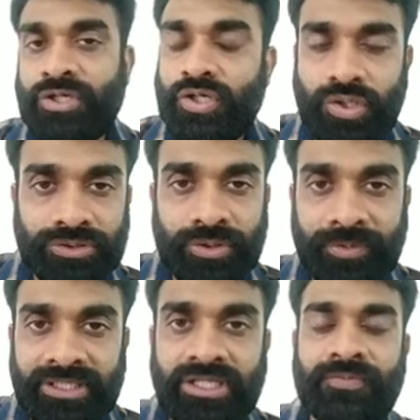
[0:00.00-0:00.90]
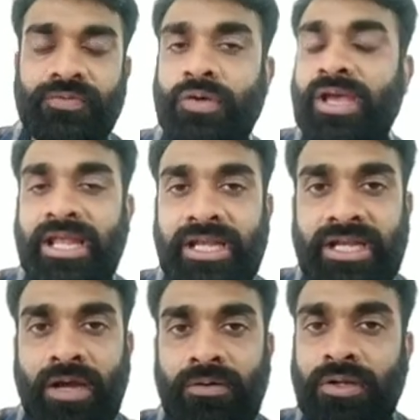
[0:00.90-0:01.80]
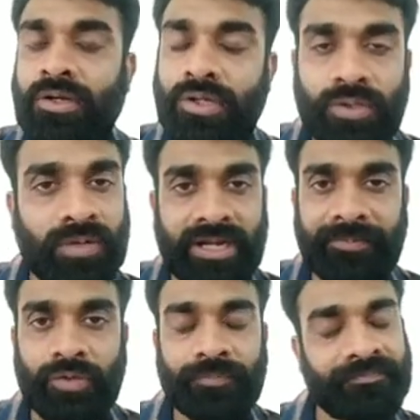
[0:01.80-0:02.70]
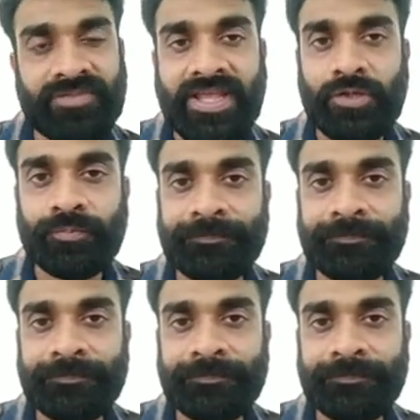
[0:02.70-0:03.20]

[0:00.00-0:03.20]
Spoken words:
Go through it. If you have any doubt, do let me know. Thank you.